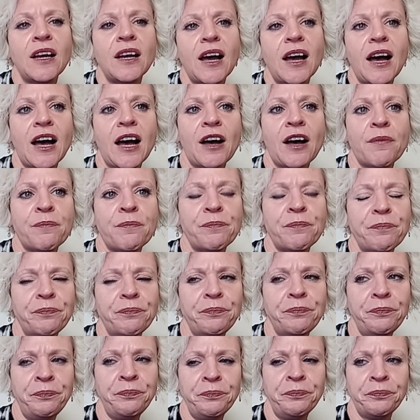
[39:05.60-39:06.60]

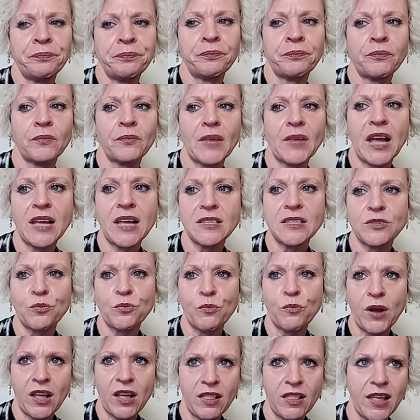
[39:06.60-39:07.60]
as
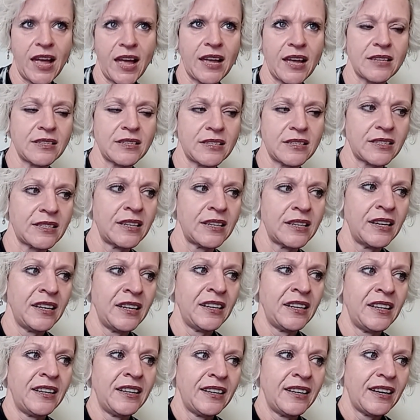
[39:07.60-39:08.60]
well as
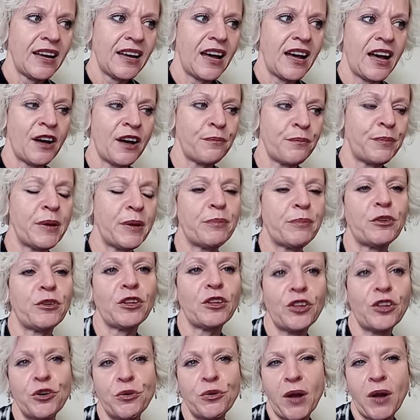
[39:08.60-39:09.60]
people
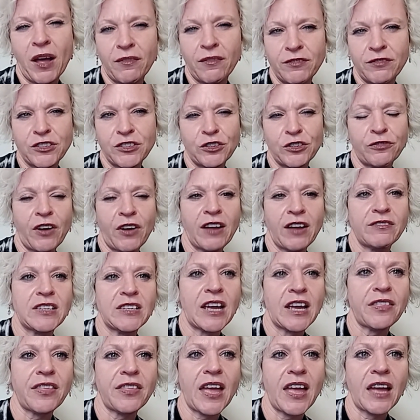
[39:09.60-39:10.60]
who have survived
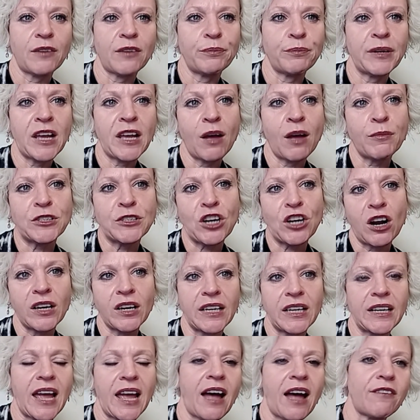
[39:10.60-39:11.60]
death and become a
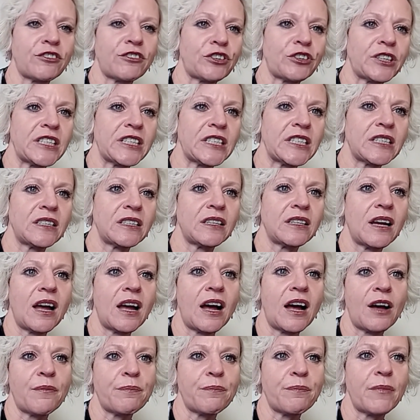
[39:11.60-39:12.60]
target after it.
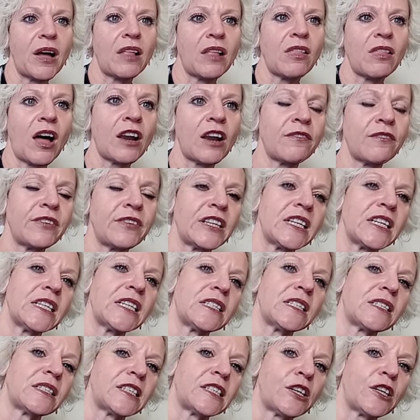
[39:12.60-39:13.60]
A lot of it
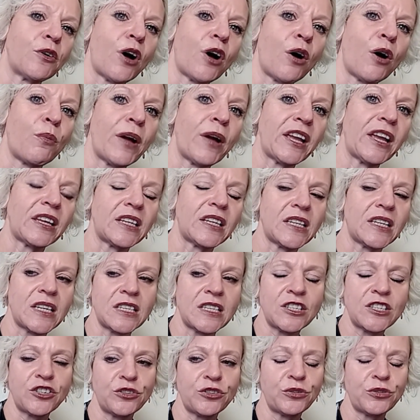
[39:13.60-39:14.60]
is the awakening
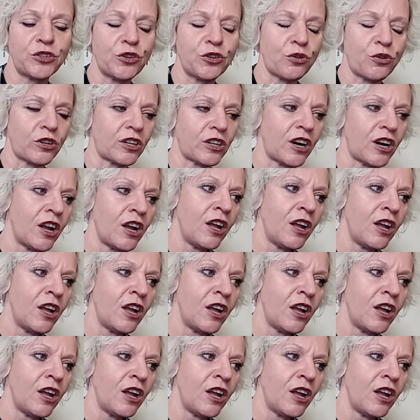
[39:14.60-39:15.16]
into your